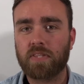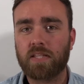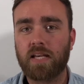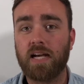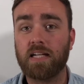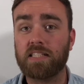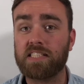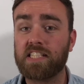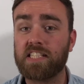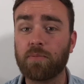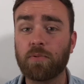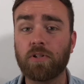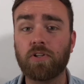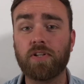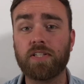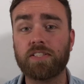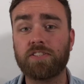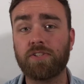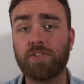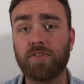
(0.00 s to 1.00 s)

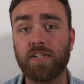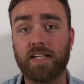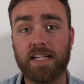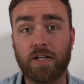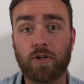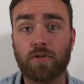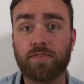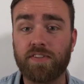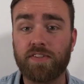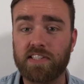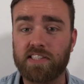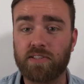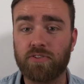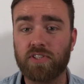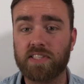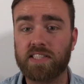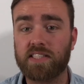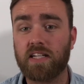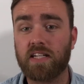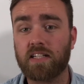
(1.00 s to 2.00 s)
Similarly to the interviews you
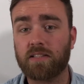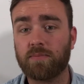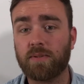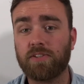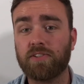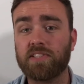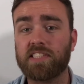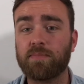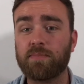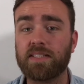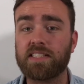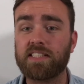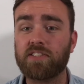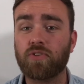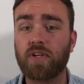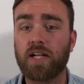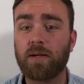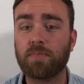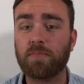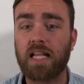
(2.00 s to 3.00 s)
just talked about, do some
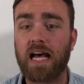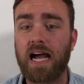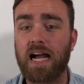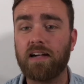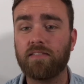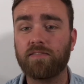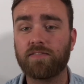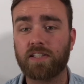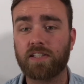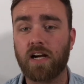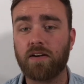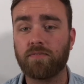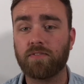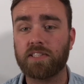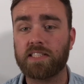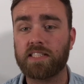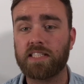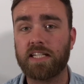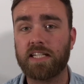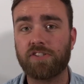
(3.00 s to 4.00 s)
Instagram Live
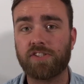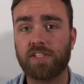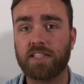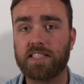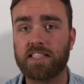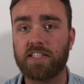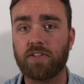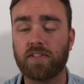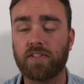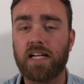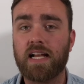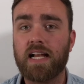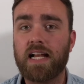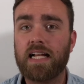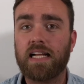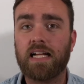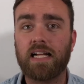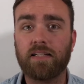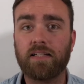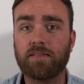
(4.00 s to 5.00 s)
conversations.
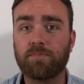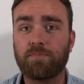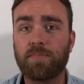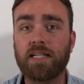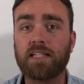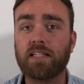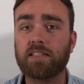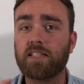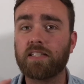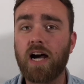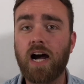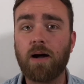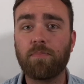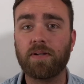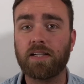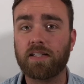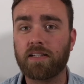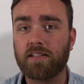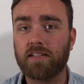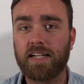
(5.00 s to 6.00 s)
Pick a
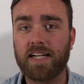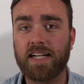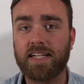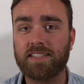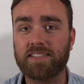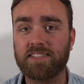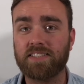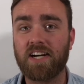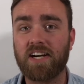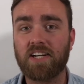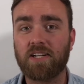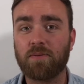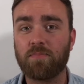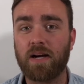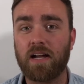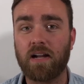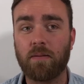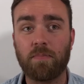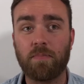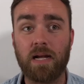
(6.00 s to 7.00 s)
topic and talk
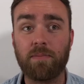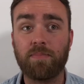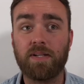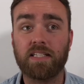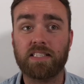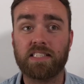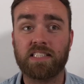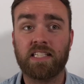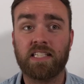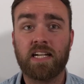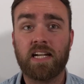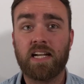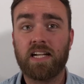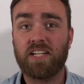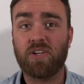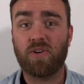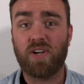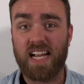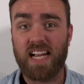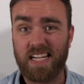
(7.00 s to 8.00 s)
about it. Maybe it's
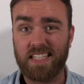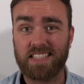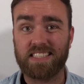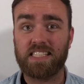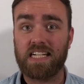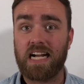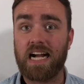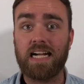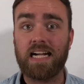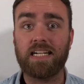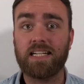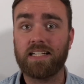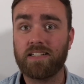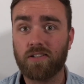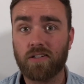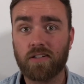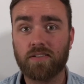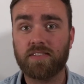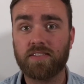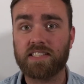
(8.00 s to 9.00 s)
anxiety
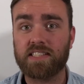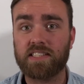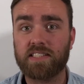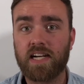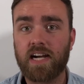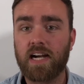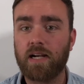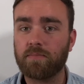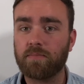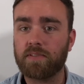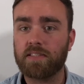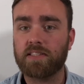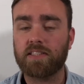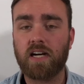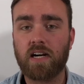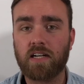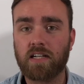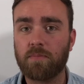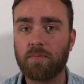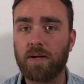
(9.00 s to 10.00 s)
during this time.
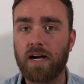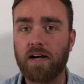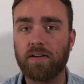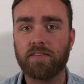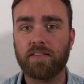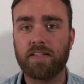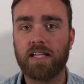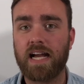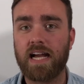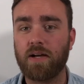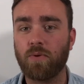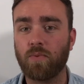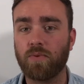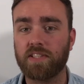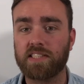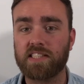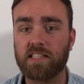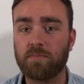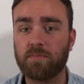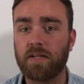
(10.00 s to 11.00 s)
Talk about that with
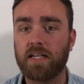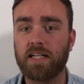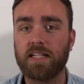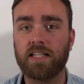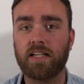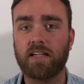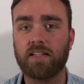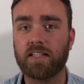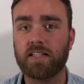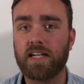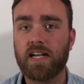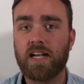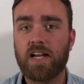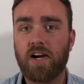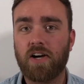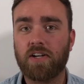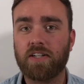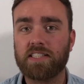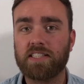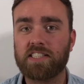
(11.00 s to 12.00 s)
somebody on
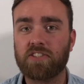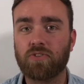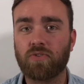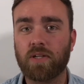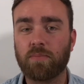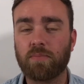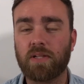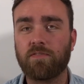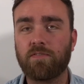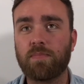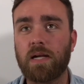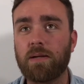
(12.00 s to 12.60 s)
Instagram Live.